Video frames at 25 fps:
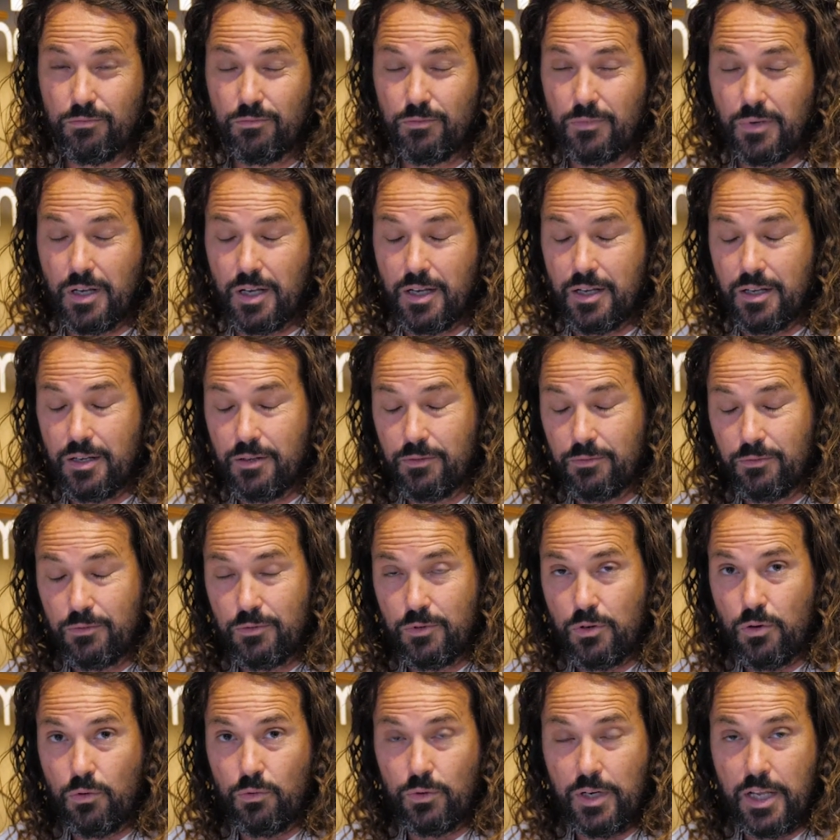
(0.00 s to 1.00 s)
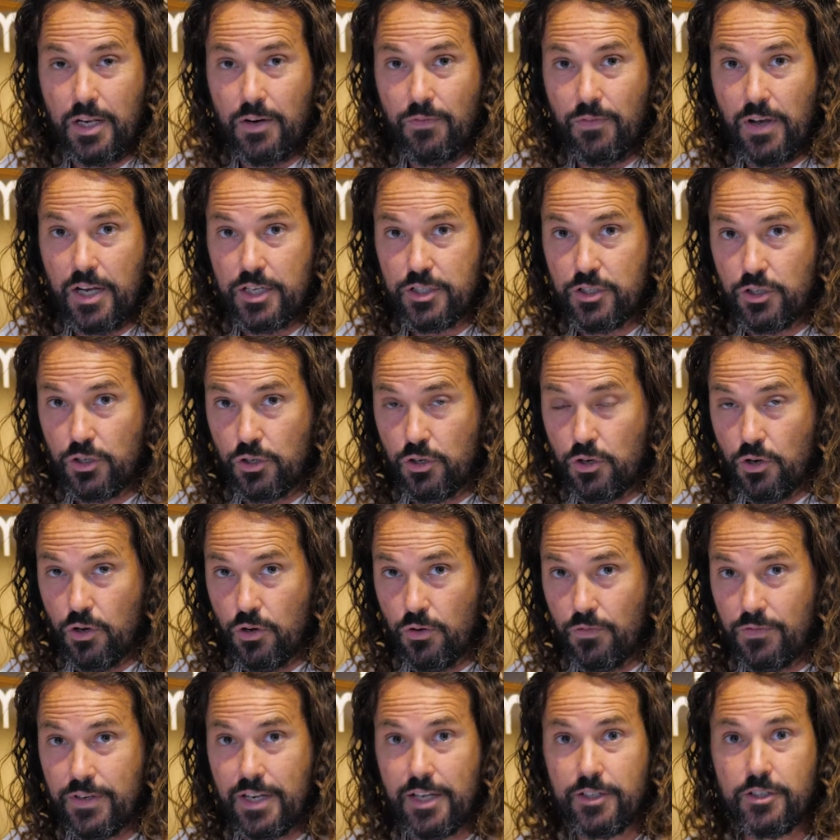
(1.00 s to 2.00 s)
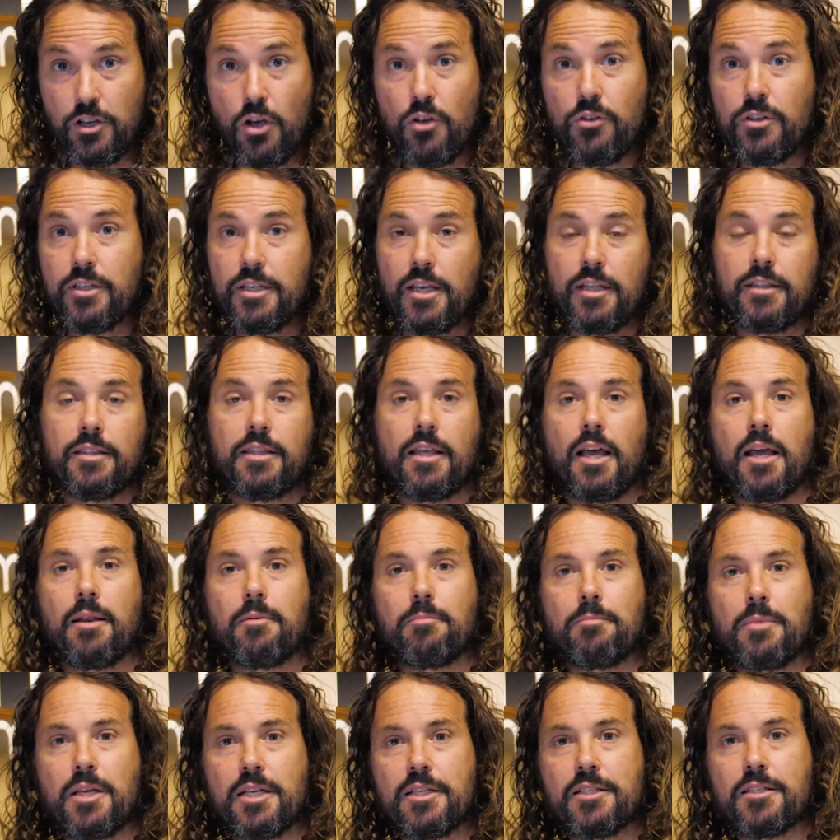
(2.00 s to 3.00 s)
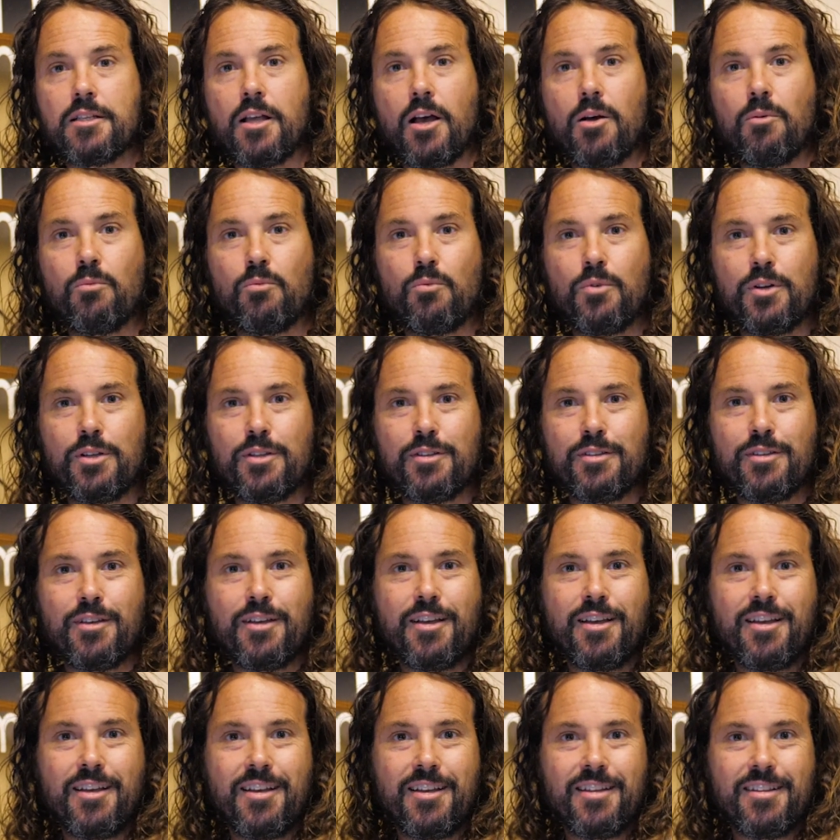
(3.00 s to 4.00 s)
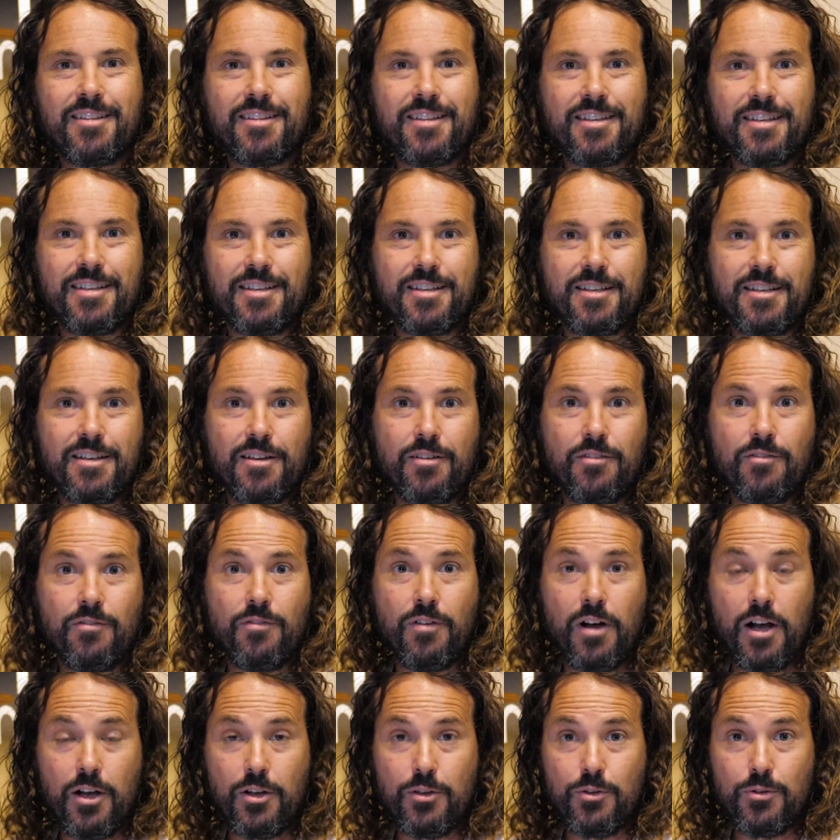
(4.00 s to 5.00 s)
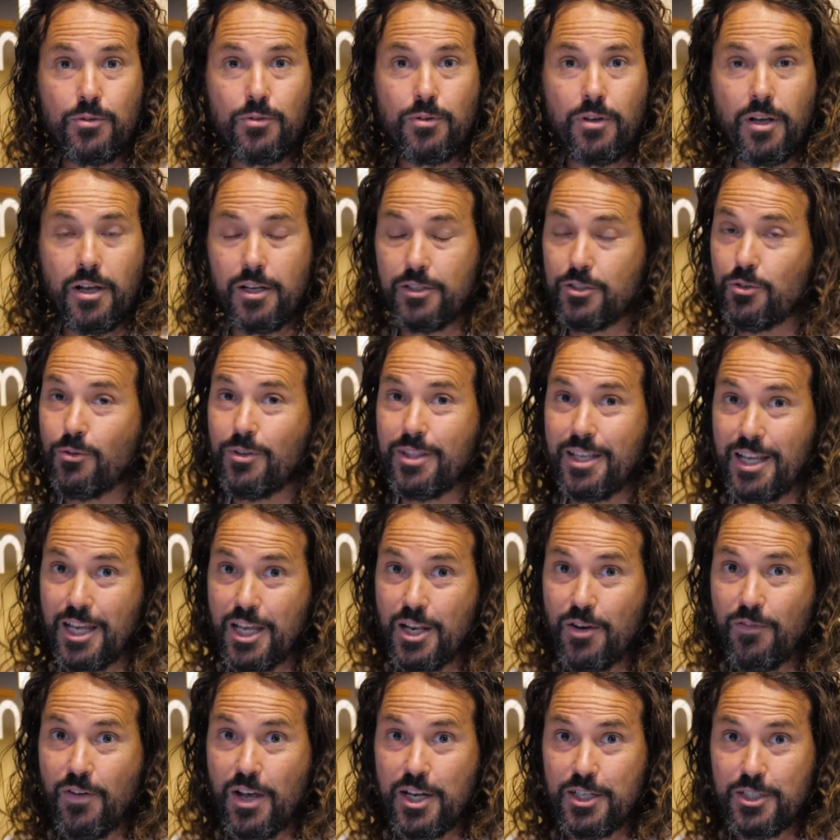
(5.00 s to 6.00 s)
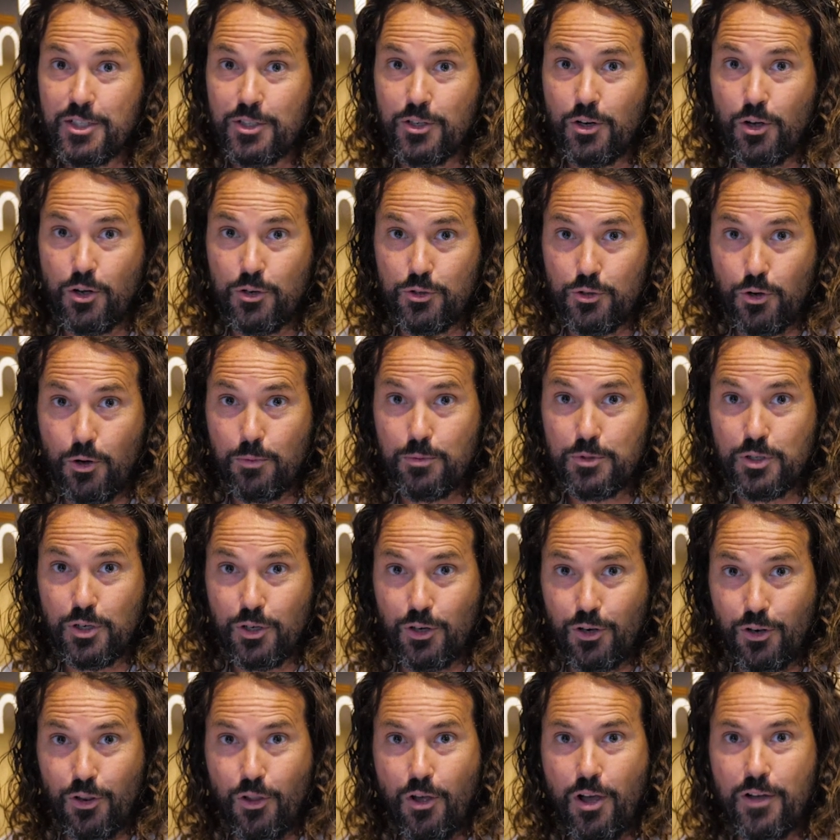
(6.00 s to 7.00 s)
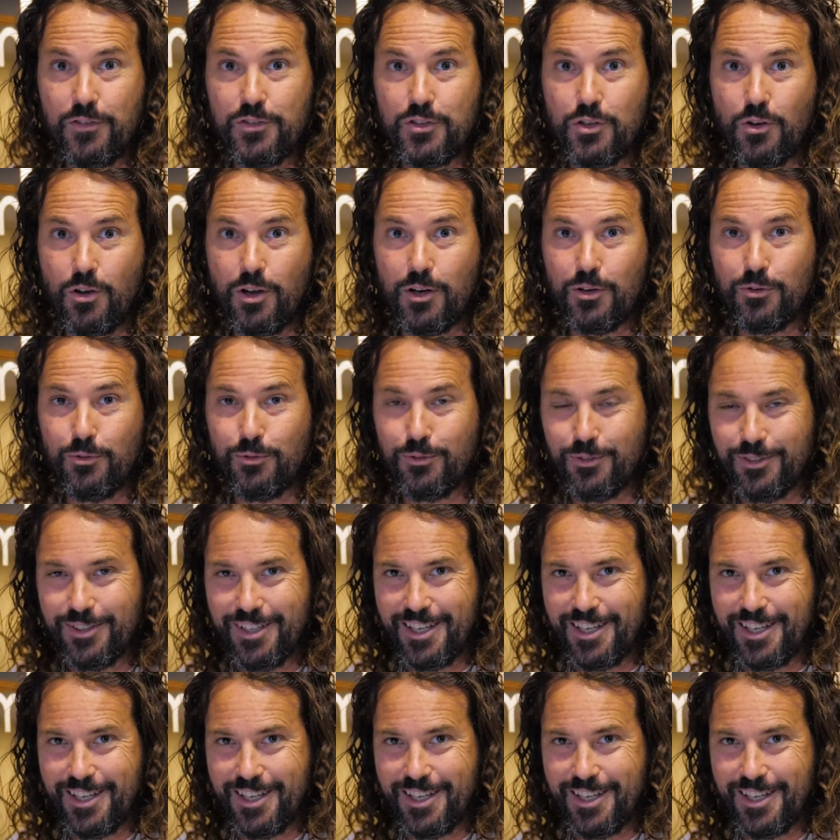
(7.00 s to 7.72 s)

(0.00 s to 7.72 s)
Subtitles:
called innovation curve. Now, don't get that mixed up with the the innovation adoption life cycle.